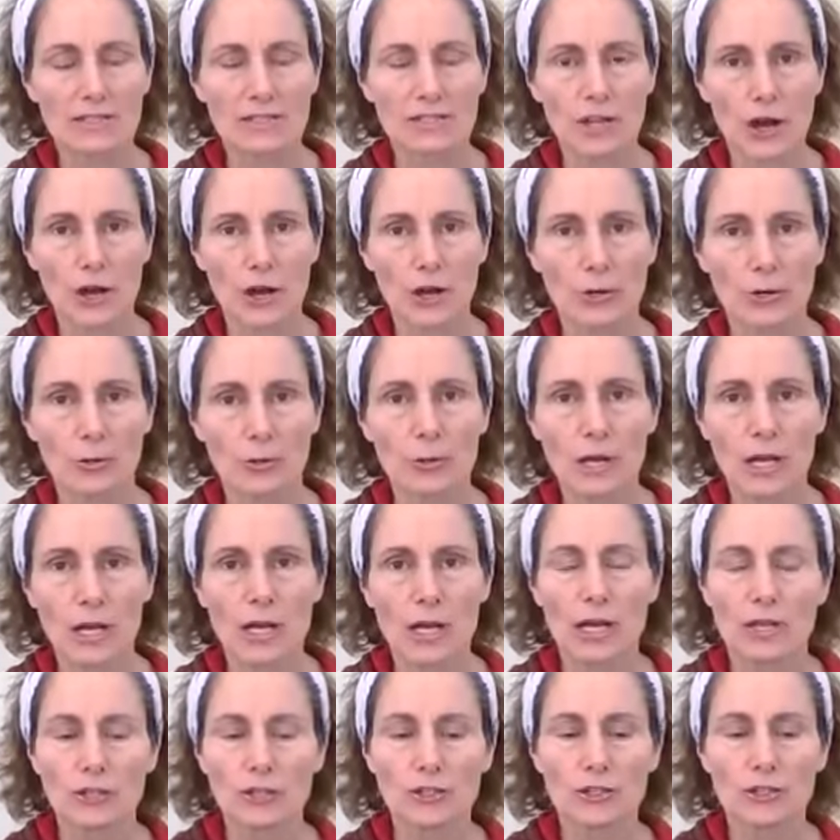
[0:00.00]
So
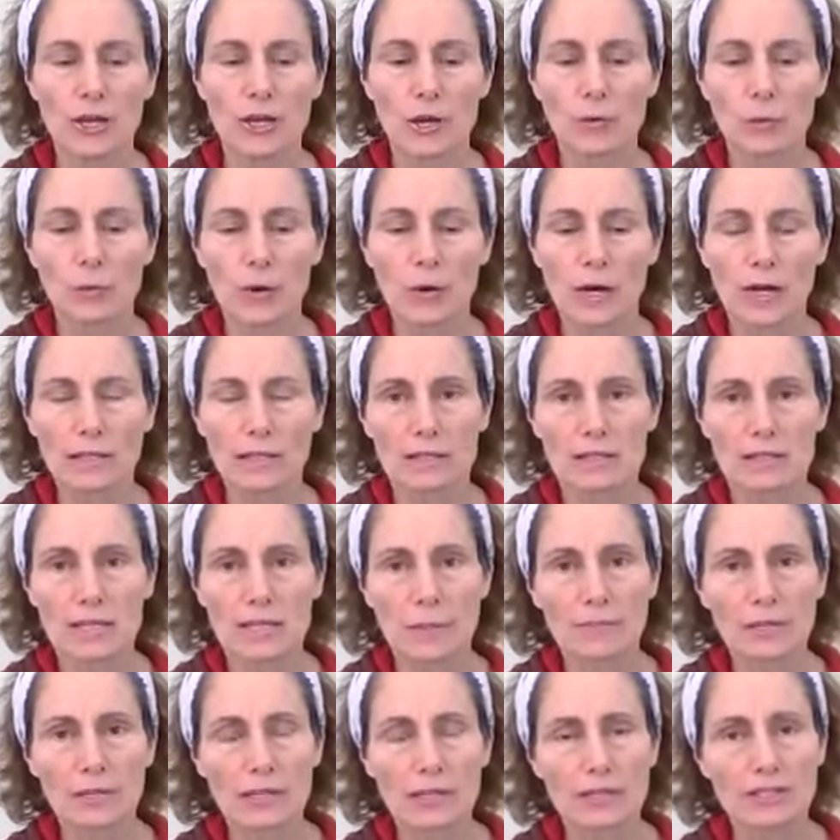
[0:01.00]
you don't want
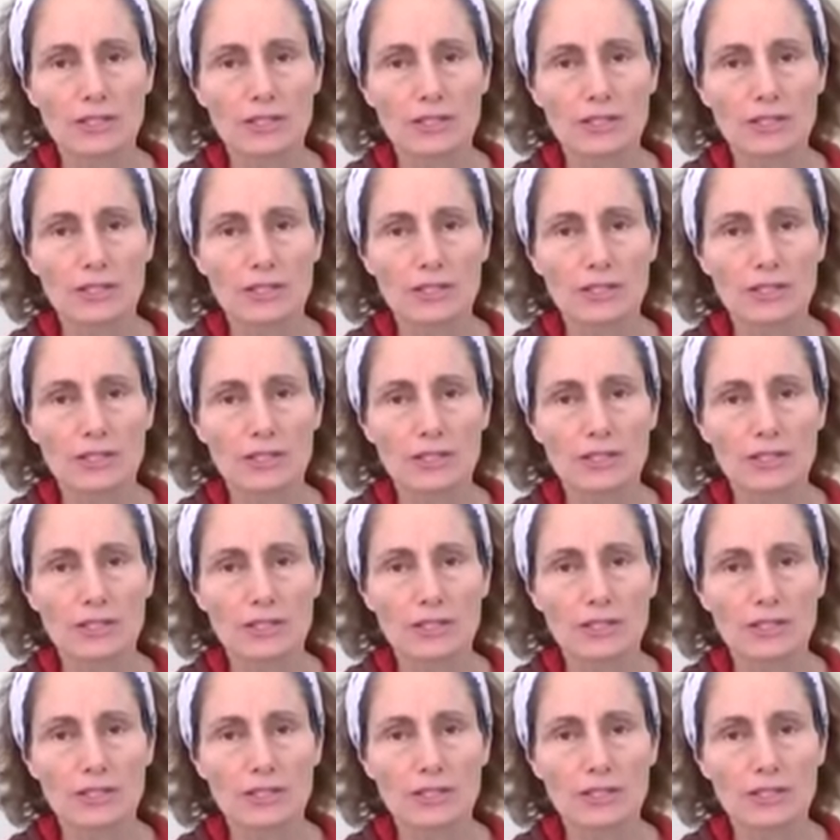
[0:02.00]
something